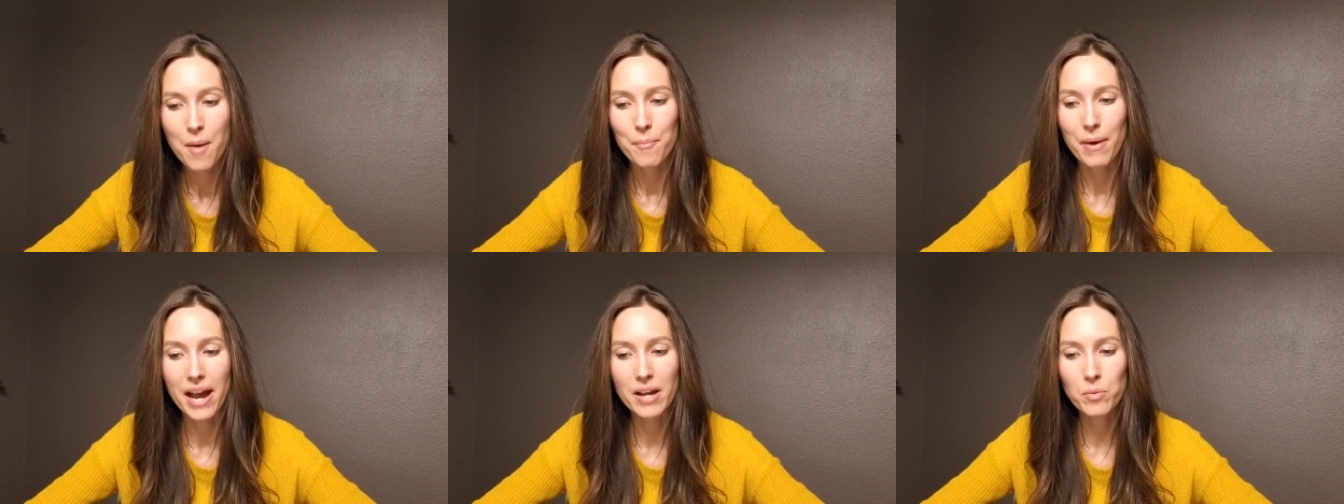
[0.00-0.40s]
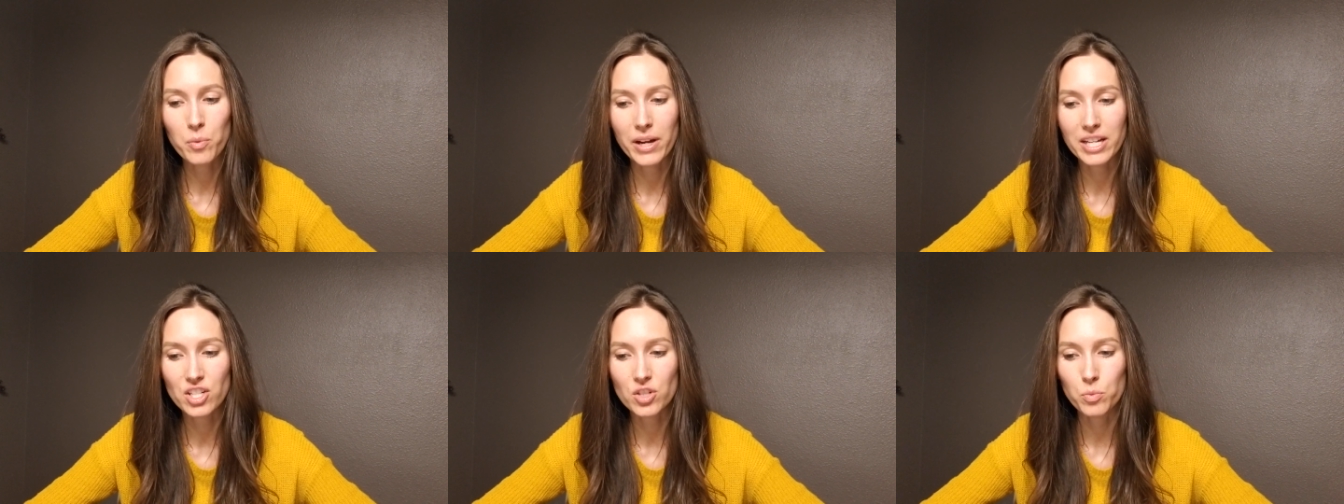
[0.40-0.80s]
by
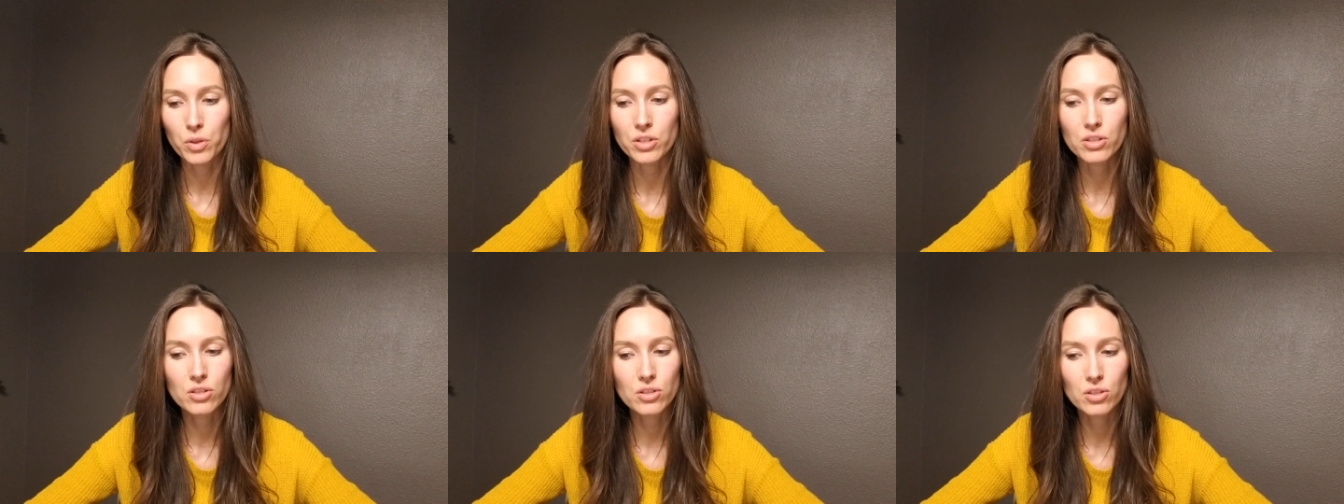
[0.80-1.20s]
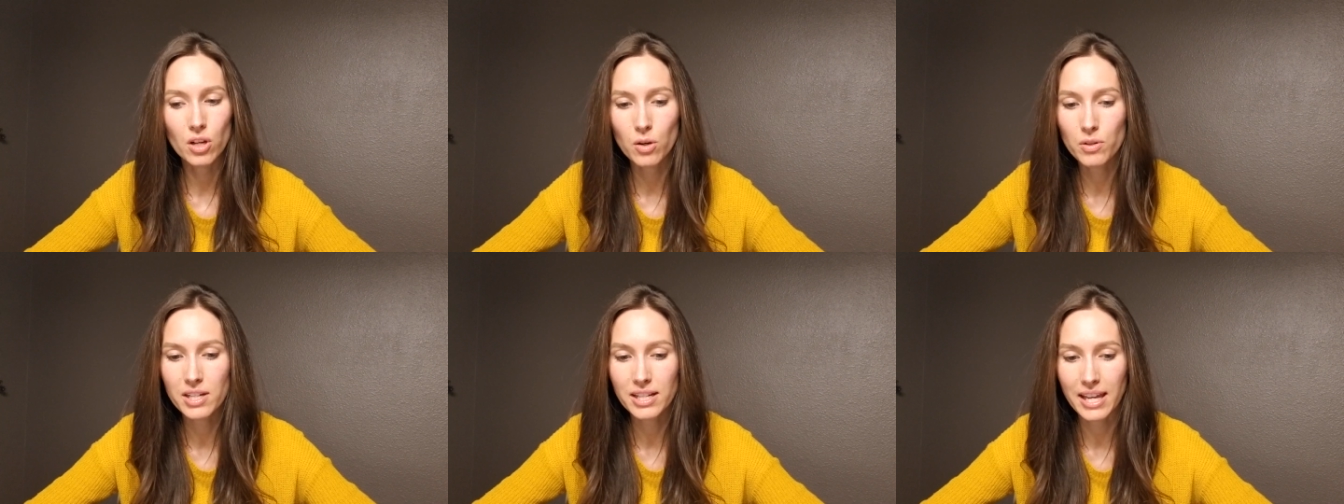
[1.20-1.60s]
which were
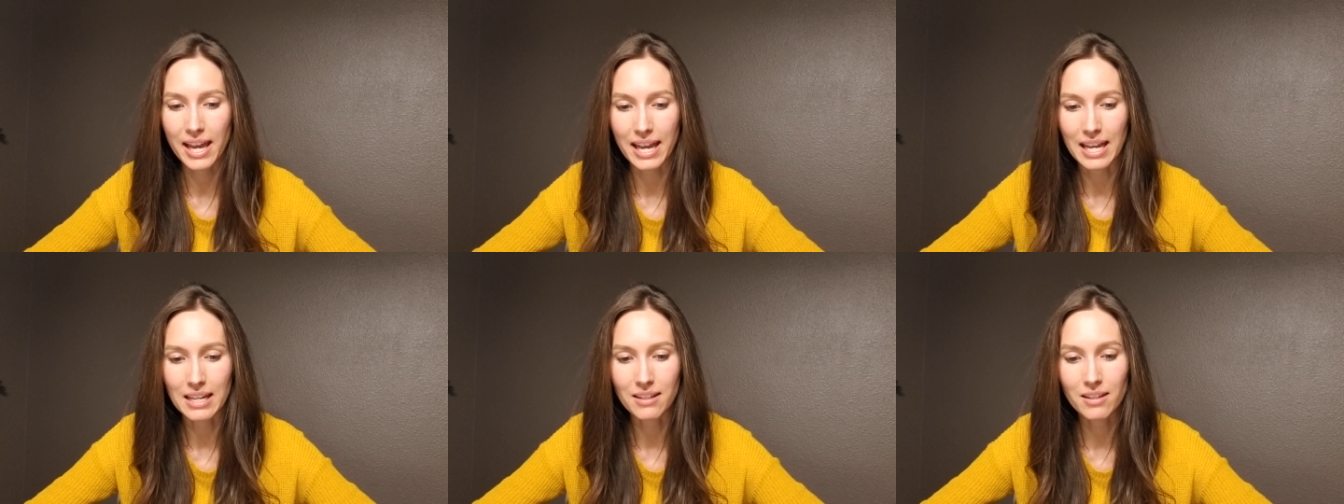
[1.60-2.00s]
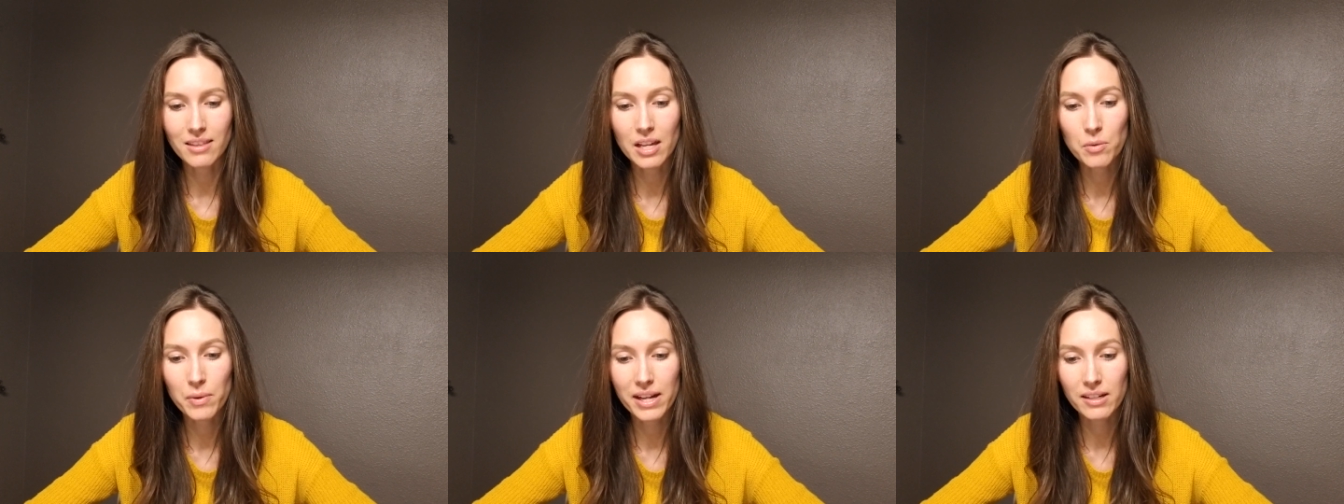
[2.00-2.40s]
so decayed that
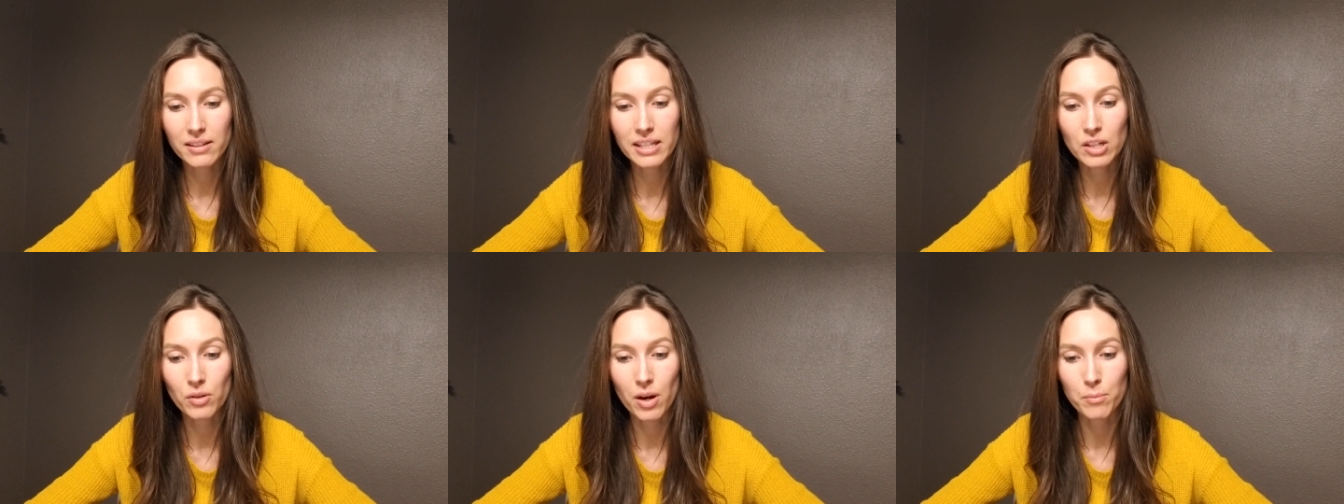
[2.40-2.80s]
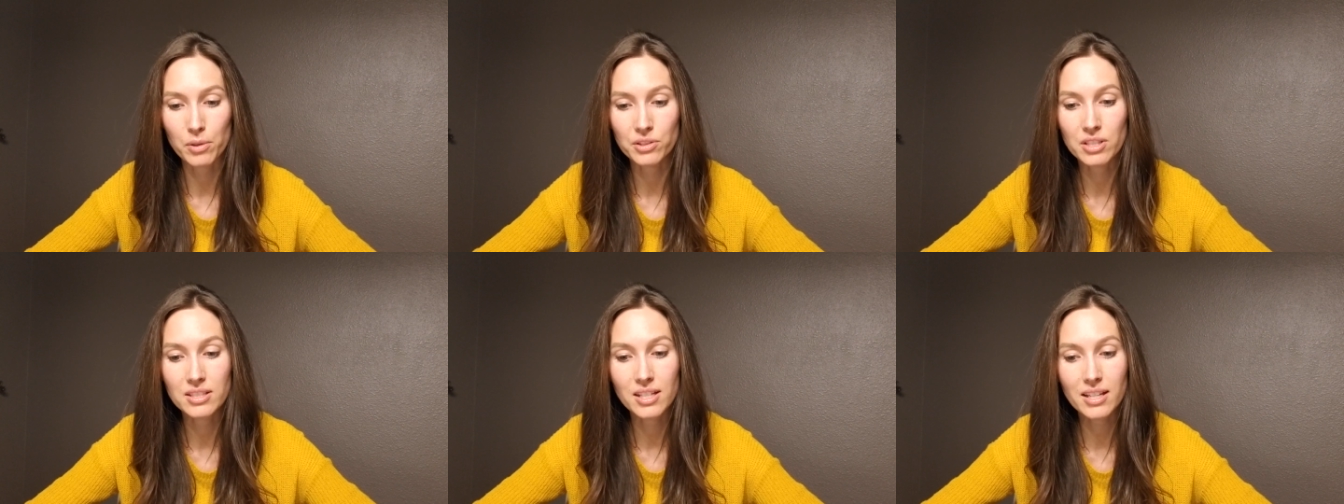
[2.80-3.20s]
they readily
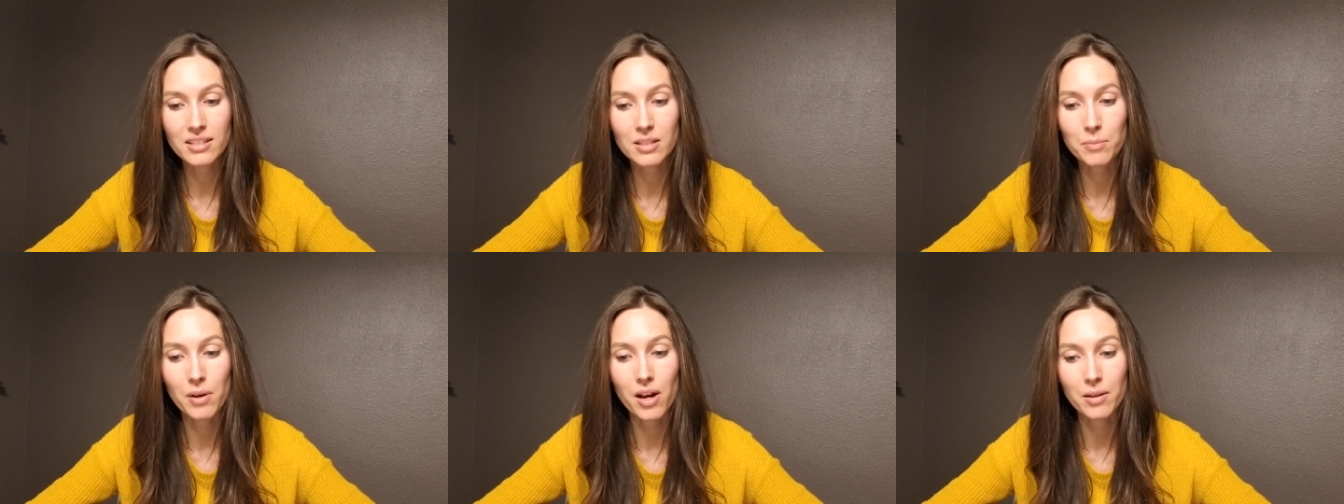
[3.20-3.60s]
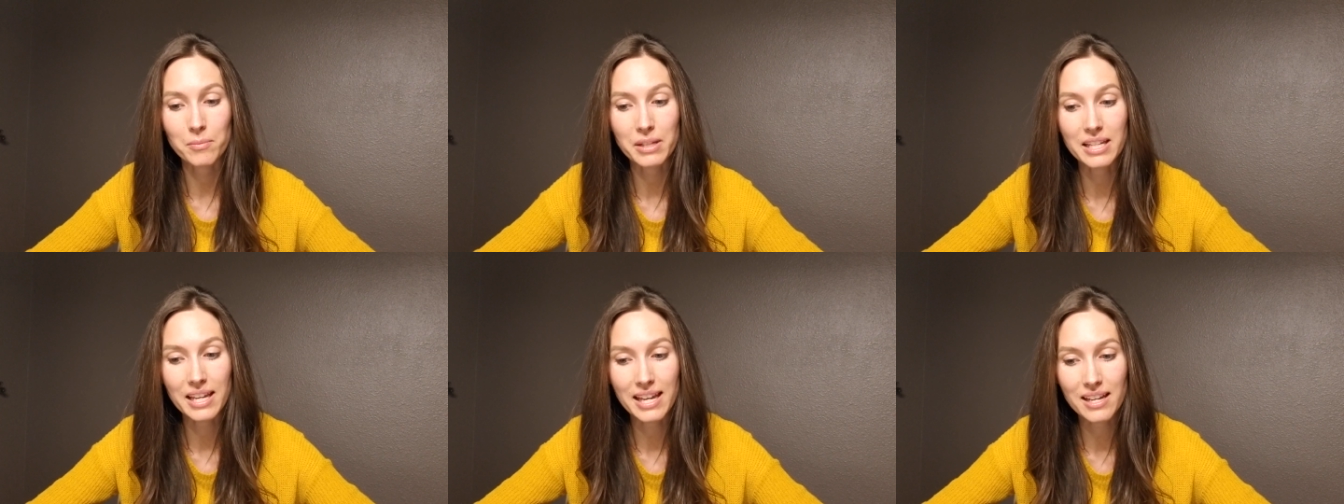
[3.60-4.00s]
crumbled to dust upon
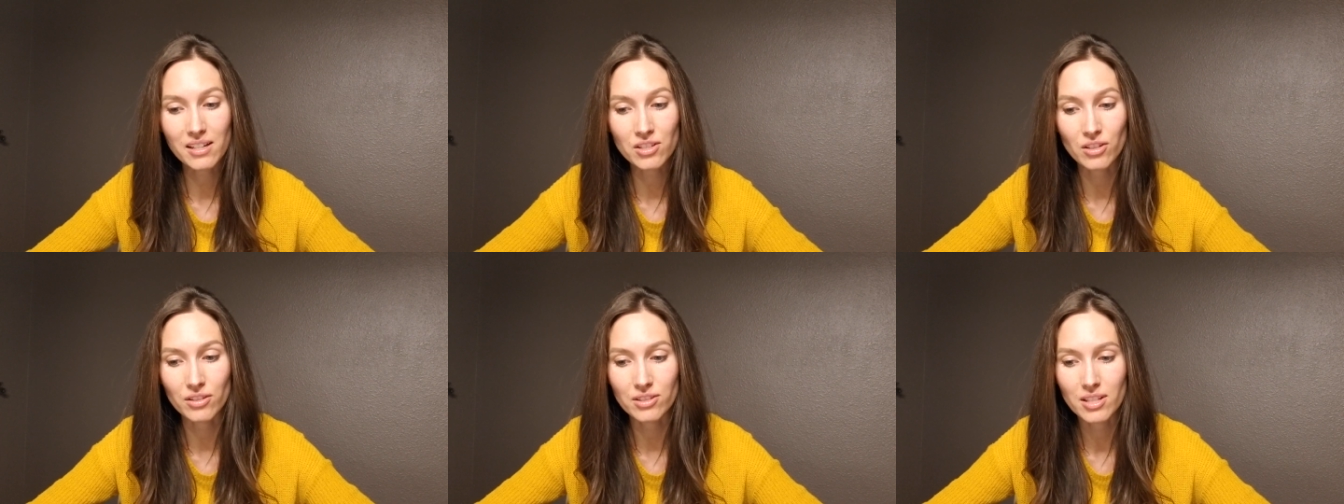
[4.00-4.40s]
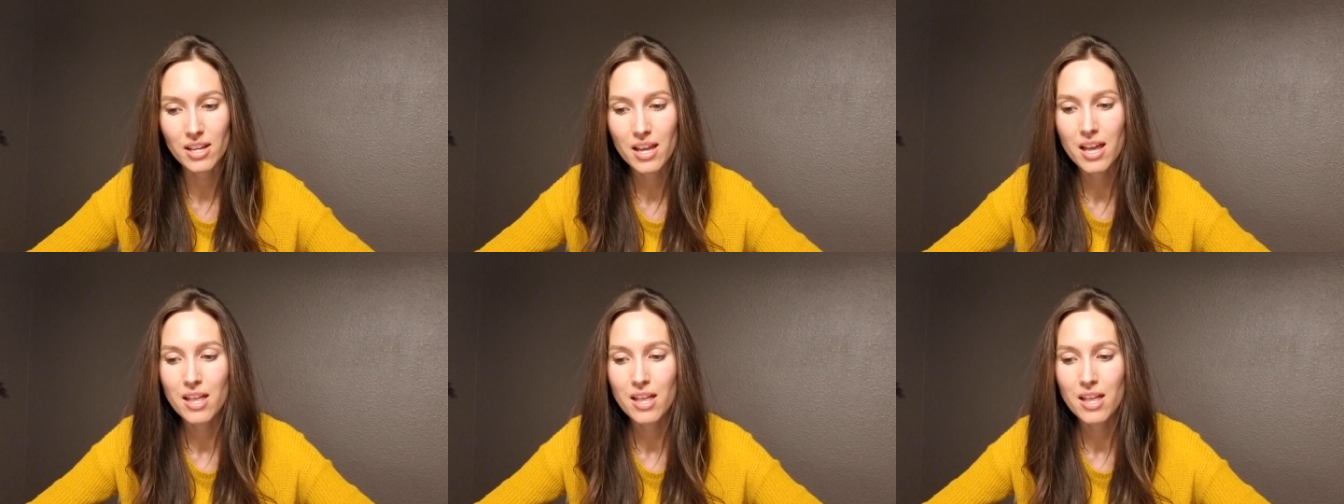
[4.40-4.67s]
being handled.